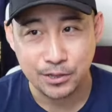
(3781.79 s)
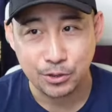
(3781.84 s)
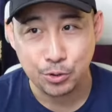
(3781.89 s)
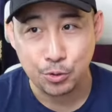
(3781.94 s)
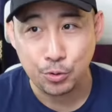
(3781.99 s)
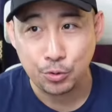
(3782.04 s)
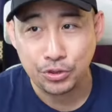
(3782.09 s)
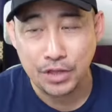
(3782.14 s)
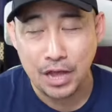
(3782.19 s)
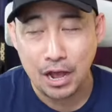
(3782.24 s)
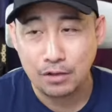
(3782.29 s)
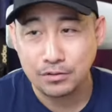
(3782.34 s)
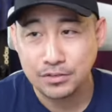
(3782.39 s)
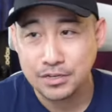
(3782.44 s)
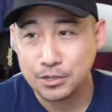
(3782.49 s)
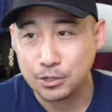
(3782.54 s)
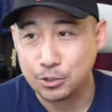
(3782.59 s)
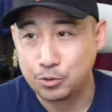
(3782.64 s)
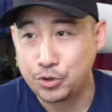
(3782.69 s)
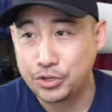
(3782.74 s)
2,000
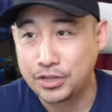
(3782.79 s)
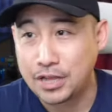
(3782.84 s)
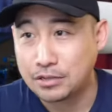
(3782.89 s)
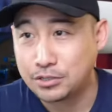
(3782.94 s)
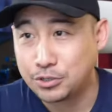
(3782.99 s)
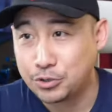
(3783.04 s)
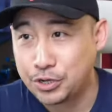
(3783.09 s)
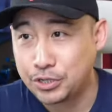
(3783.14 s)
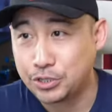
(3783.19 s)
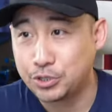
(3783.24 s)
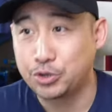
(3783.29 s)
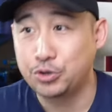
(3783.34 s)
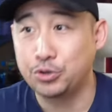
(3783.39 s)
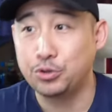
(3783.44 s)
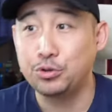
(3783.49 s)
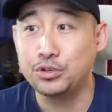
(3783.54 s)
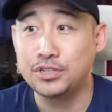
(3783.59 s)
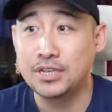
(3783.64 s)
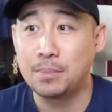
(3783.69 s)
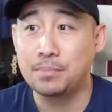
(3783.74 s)
to 3,000 units, you could
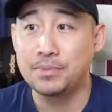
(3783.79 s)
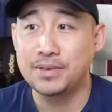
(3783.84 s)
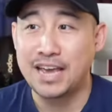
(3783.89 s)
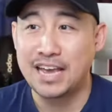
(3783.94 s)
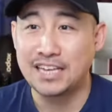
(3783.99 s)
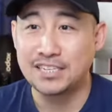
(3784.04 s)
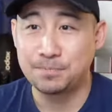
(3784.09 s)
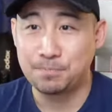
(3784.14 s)
do some gas